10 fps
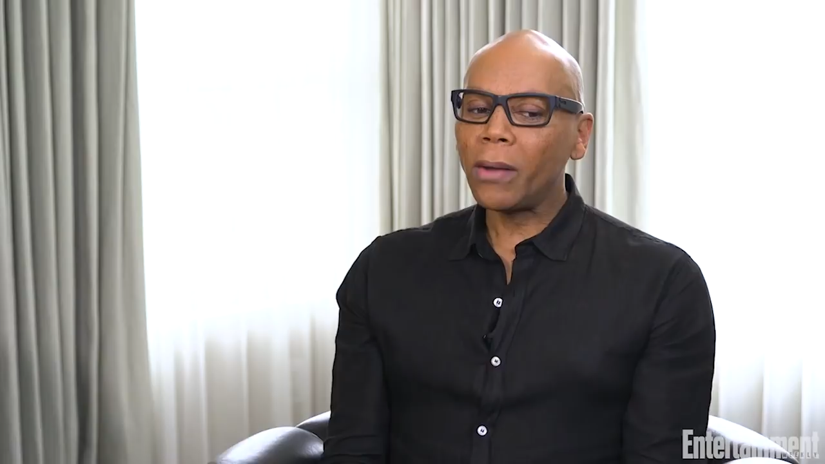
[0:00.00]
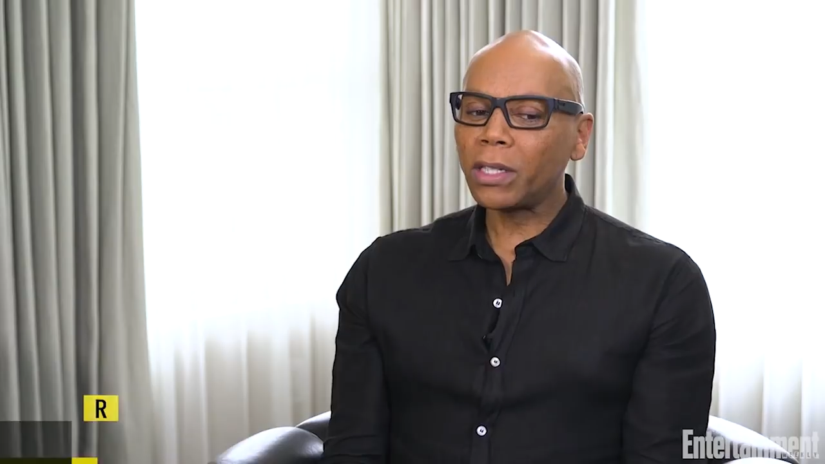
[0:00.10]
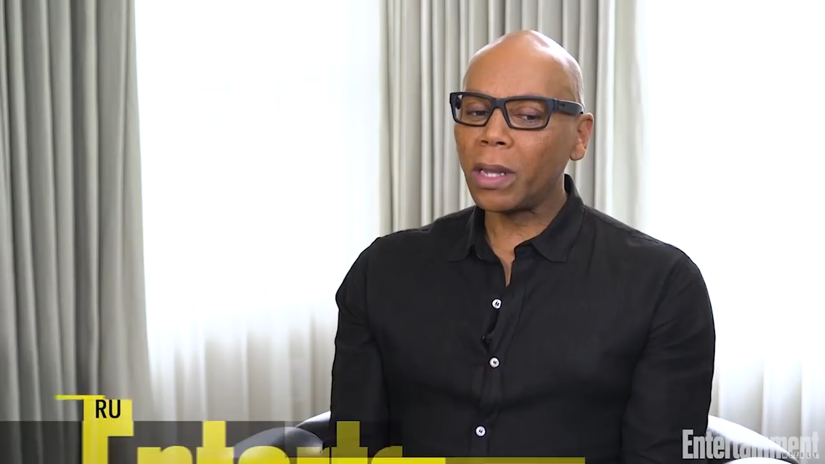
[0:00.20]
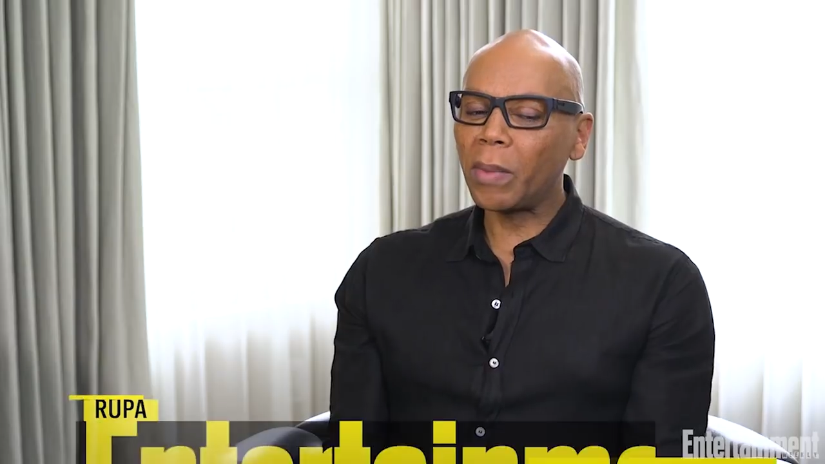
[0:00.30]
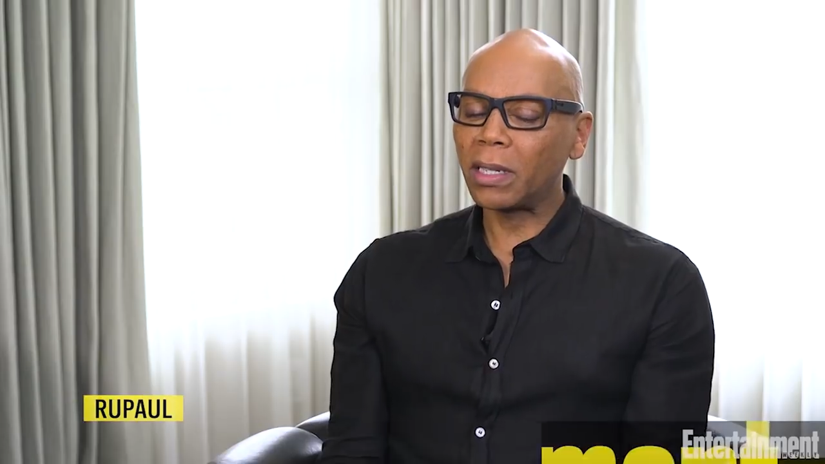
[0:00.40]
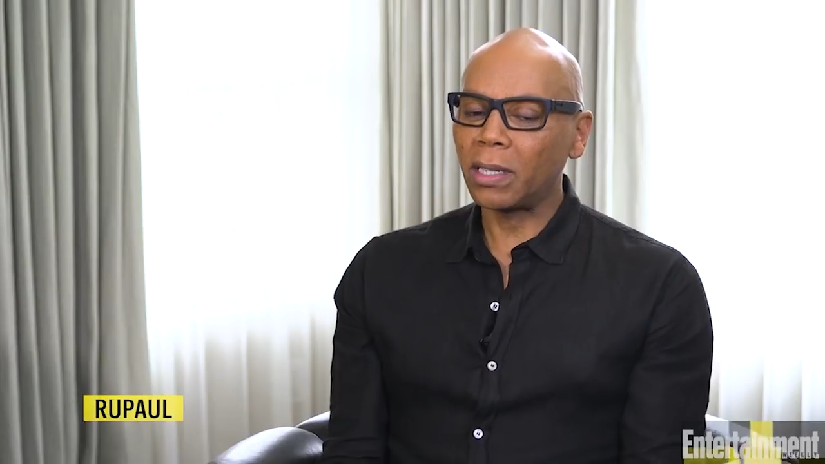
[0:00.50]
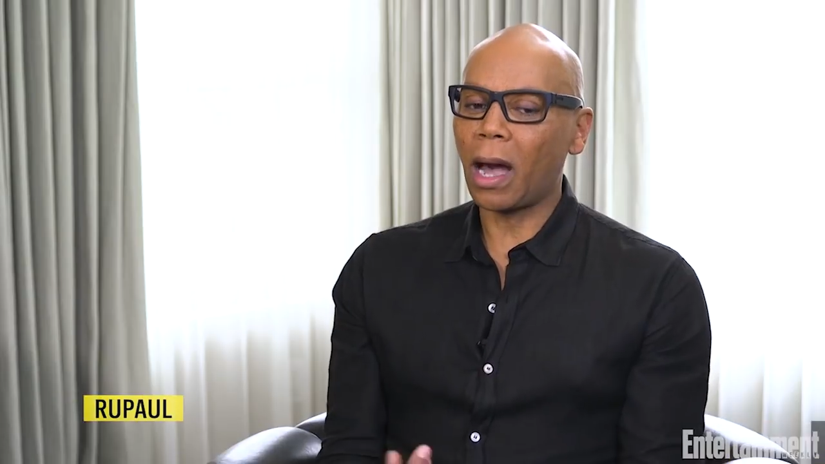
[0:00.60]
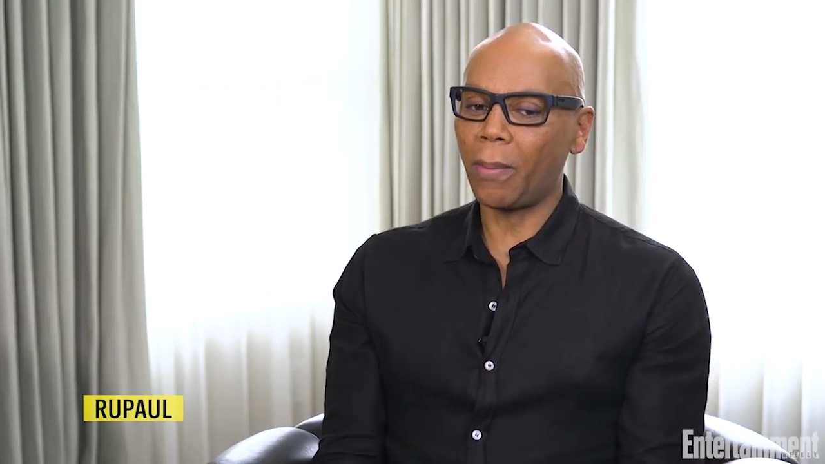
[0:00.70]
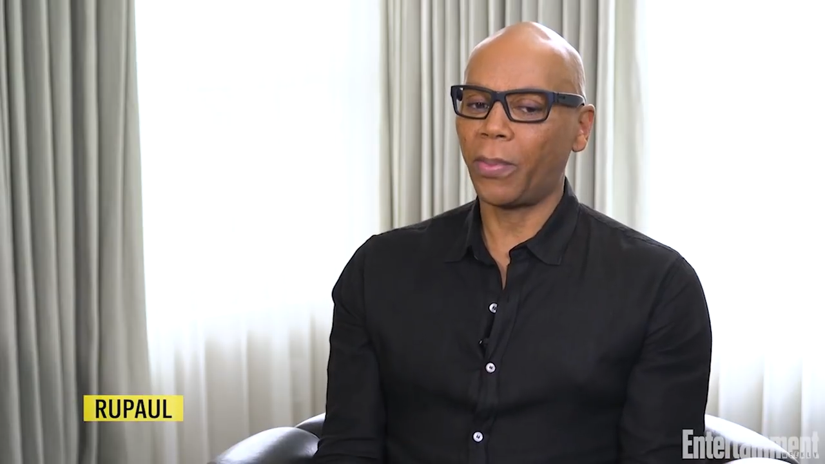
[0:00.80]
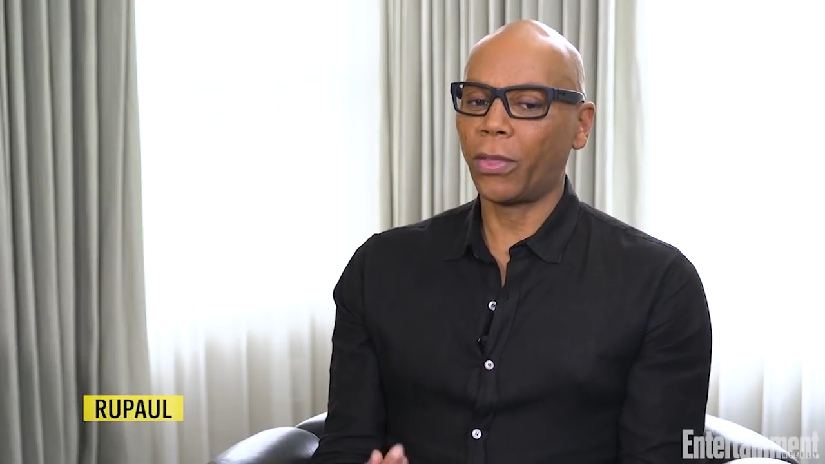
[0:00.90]
I would say my
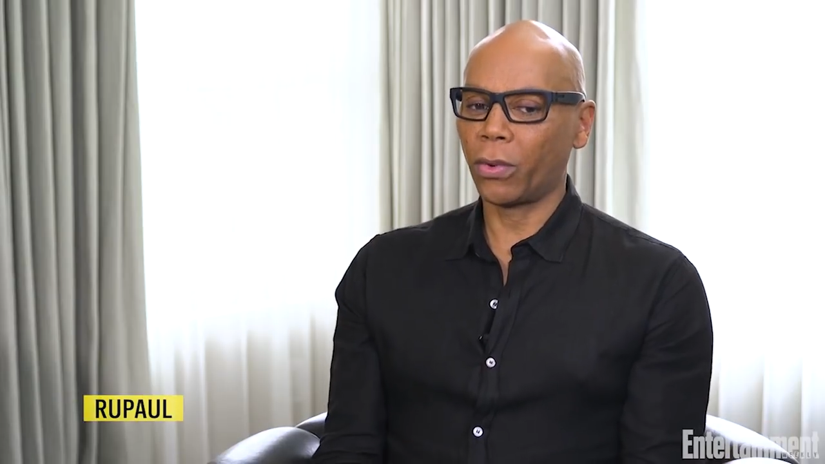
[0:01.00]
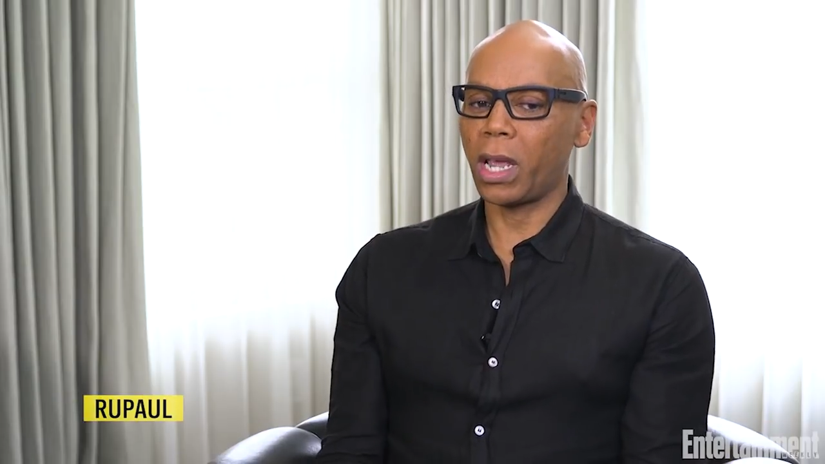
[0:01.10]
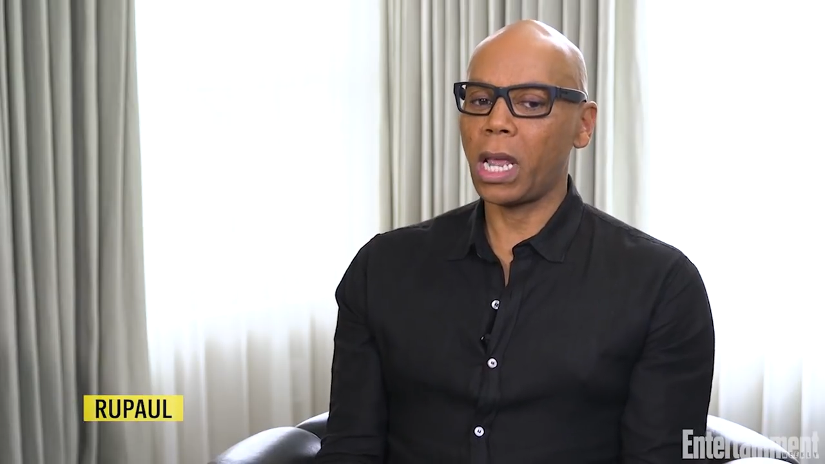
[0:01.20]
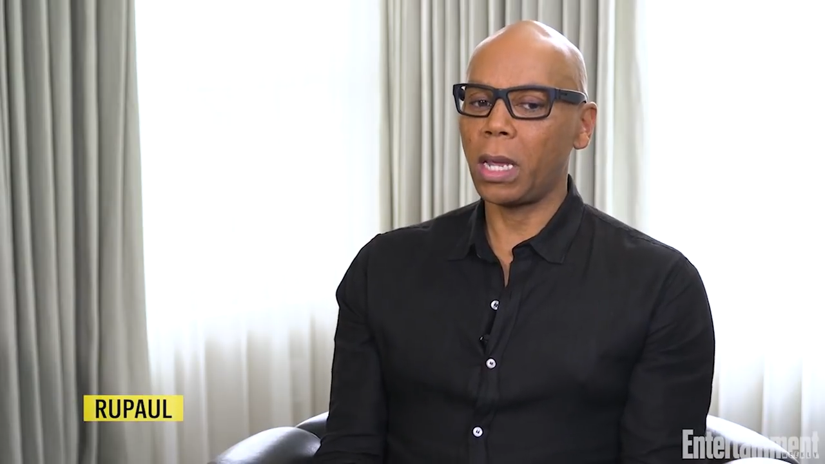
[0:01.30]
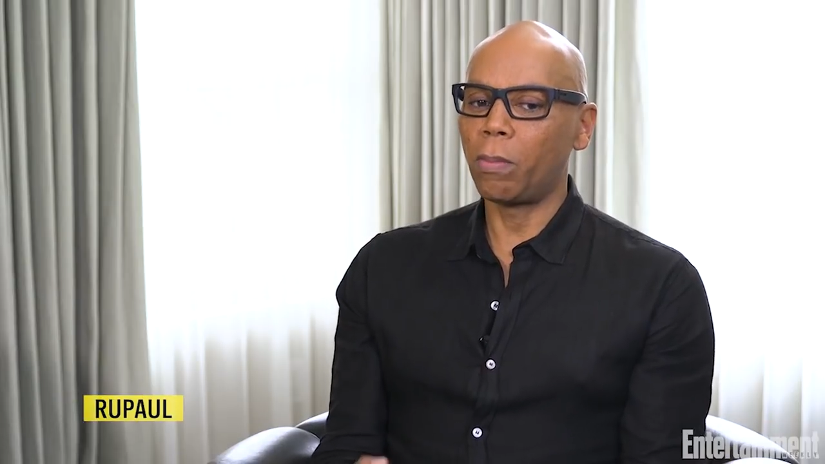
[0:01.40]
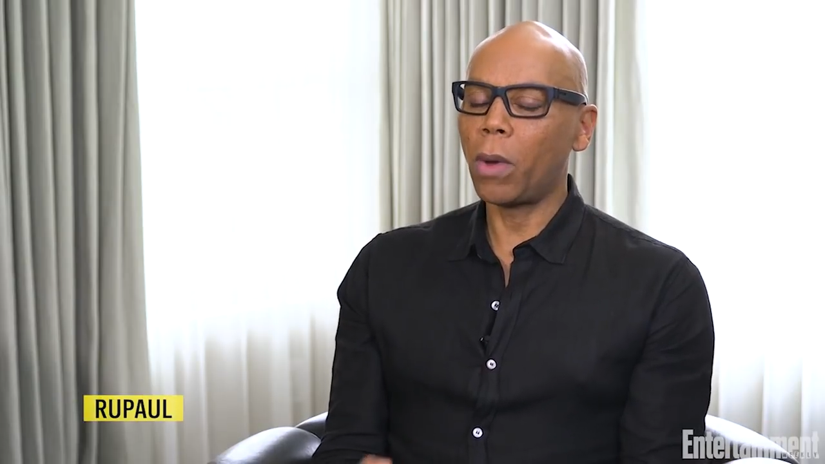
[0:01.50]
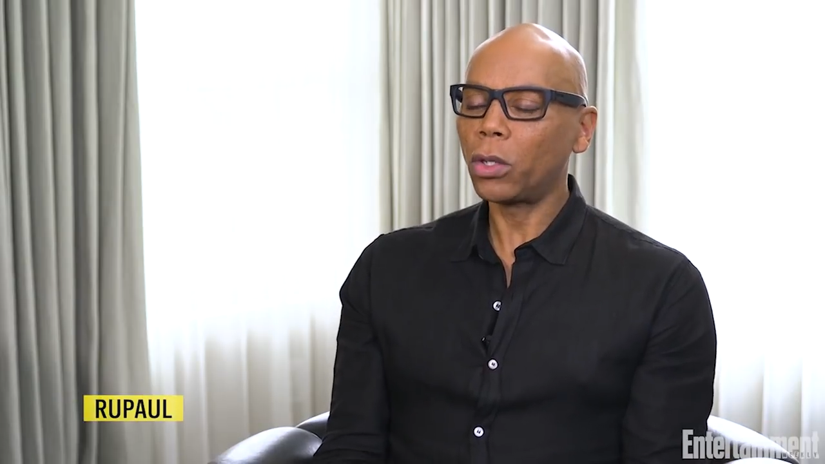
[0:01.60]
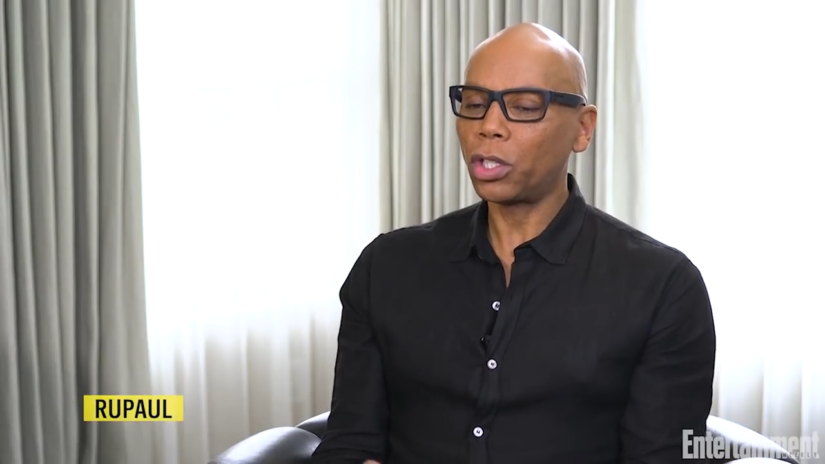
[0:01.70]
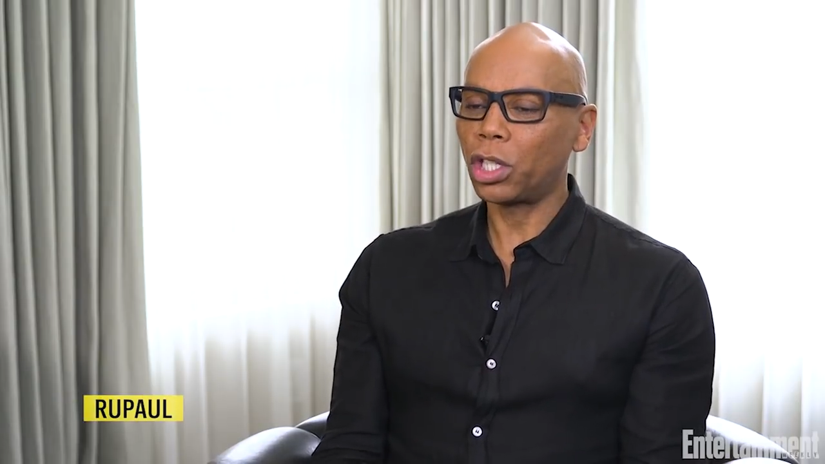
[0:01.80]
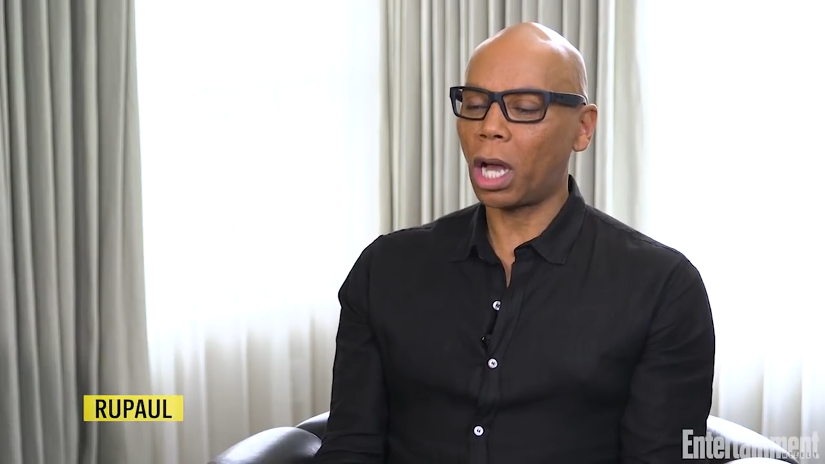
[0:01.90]
top three
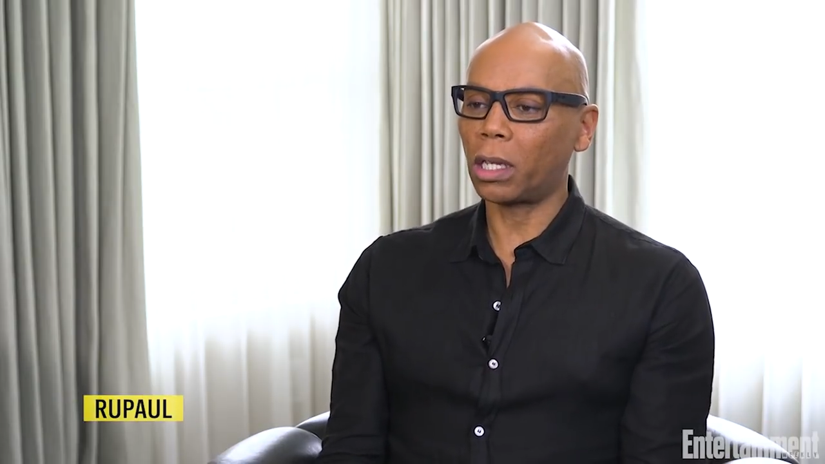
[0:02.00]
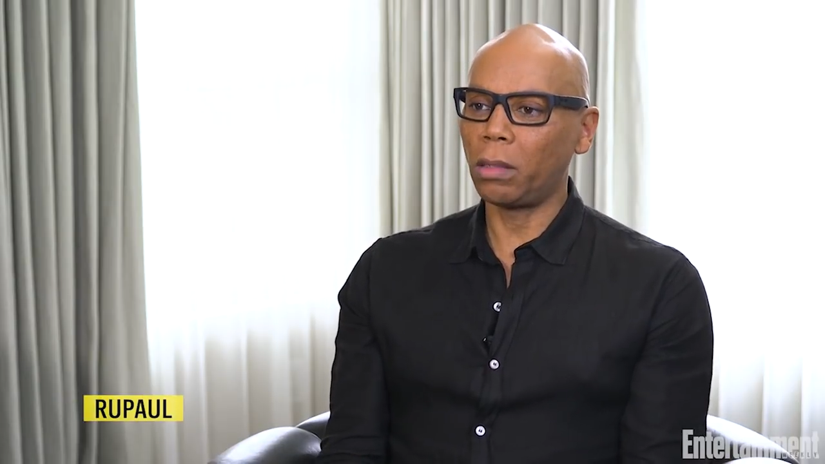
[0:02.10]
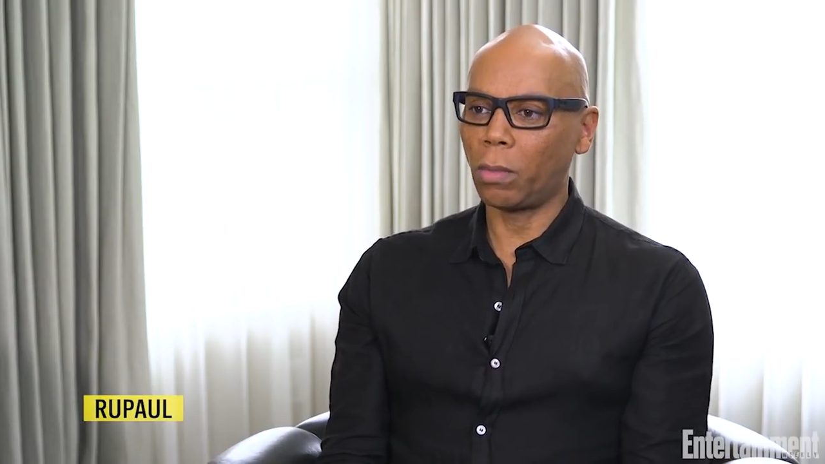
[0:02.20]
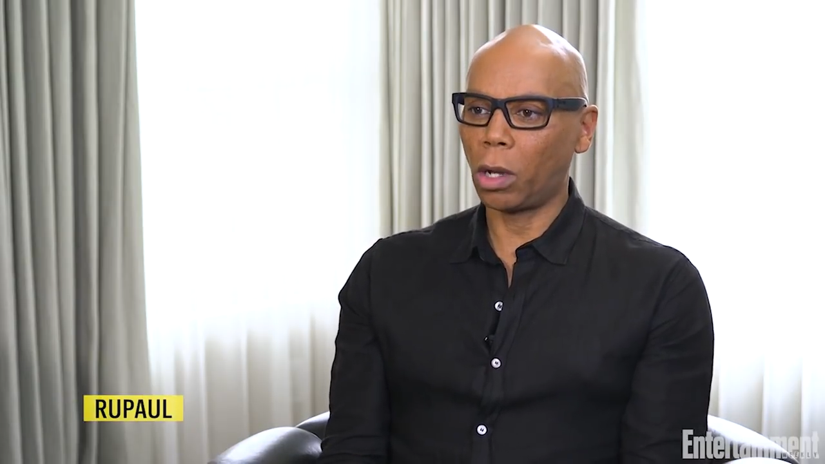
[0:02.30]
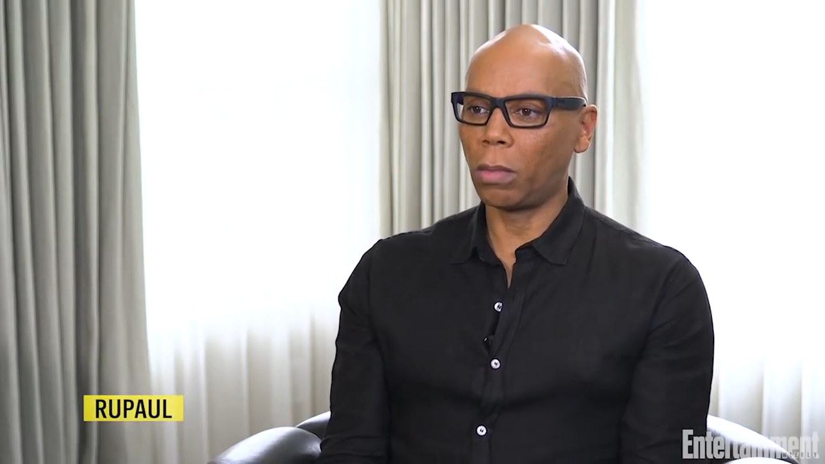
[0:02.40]
most shocking